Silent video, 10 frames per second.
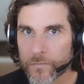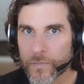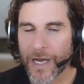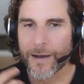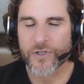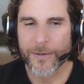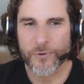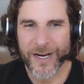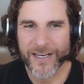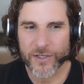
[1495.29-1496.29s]
Uh, so I'm
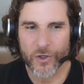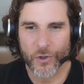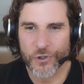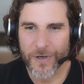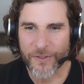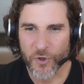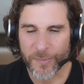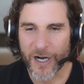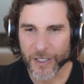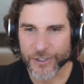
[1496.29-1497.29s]
trained as a cultural
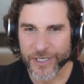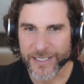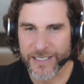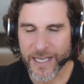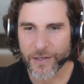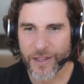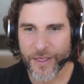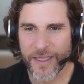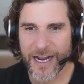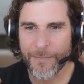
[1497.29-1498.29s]
anthropologist, and the
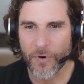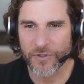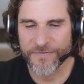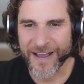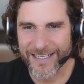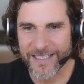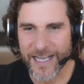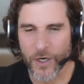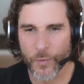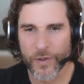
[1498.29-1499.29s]
thing I'm most
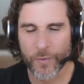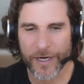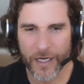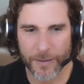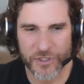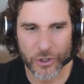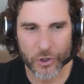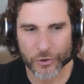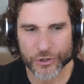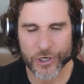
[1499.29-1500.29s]
fascinated with when it comes to
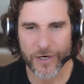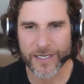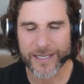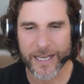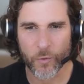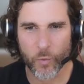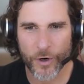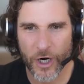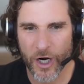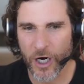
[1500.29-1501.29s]
culture is like, what
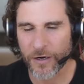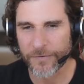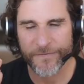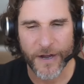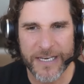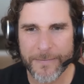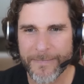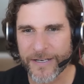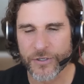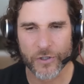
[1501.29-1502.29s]
are
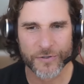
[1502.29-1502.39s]
fundamental,